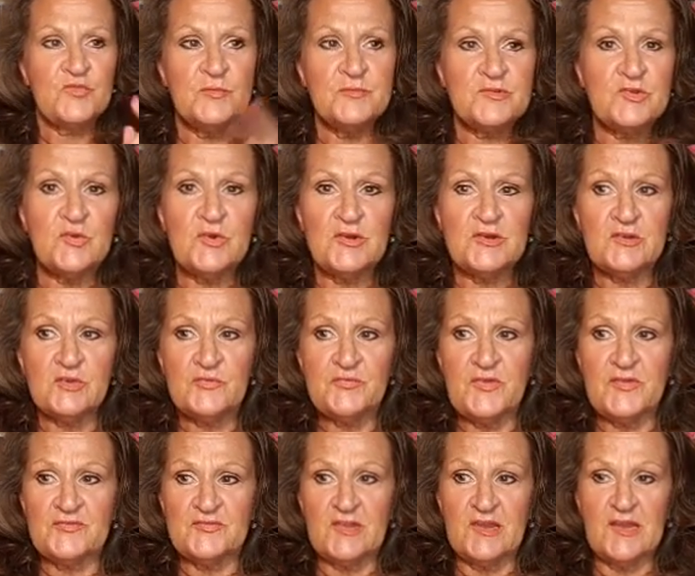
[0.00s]
from two to two
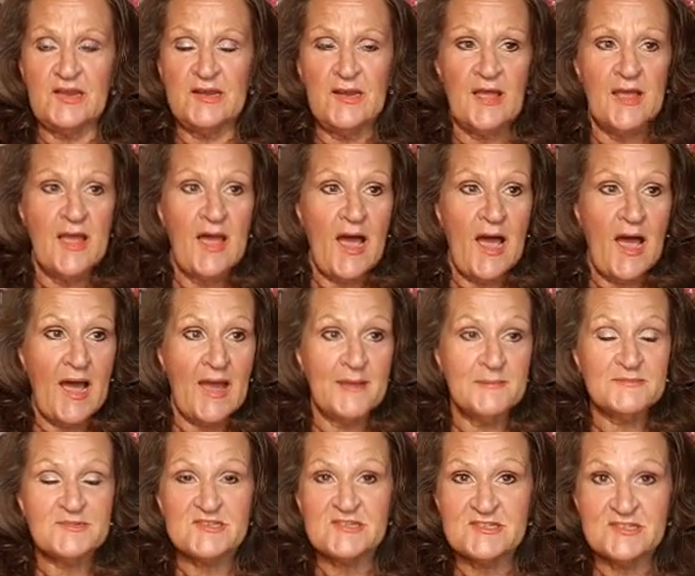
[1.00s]
fifteen,
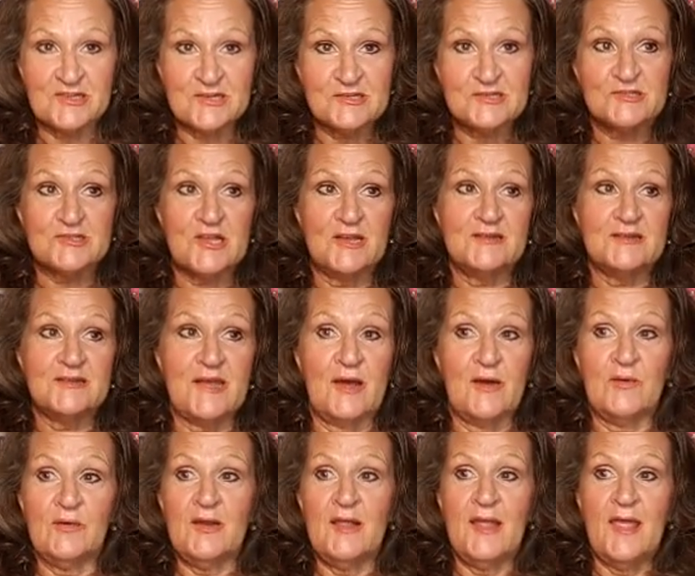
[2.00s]
I'm just going to shut
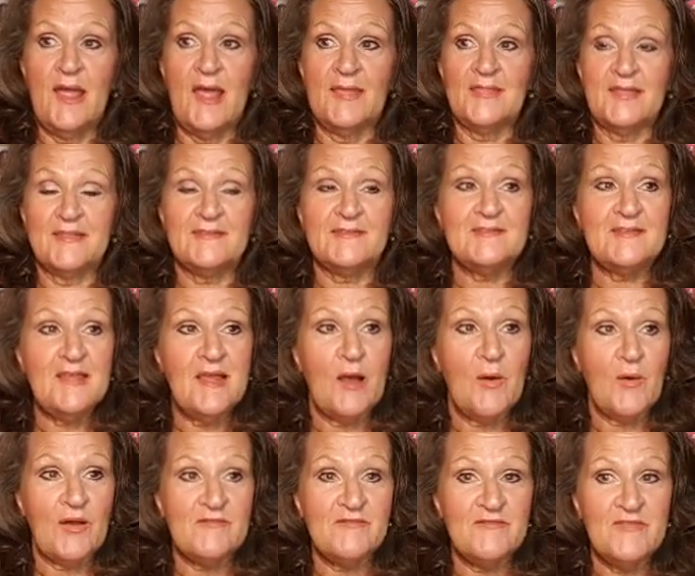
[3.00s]
down and then see
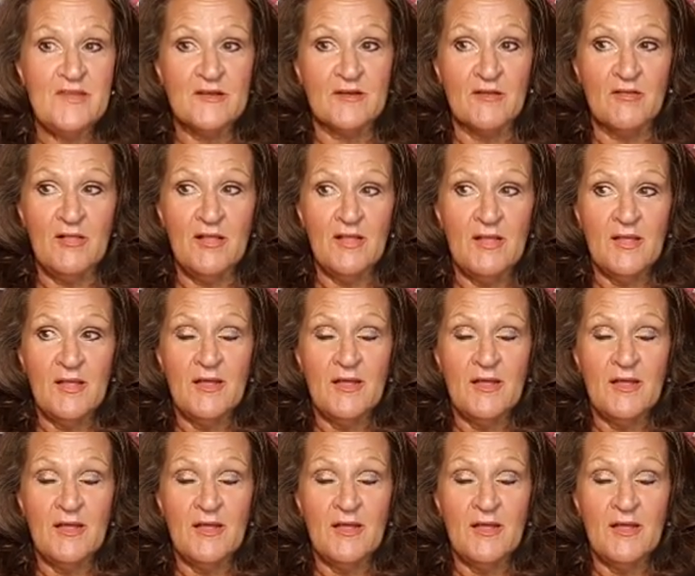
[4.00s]
how I feel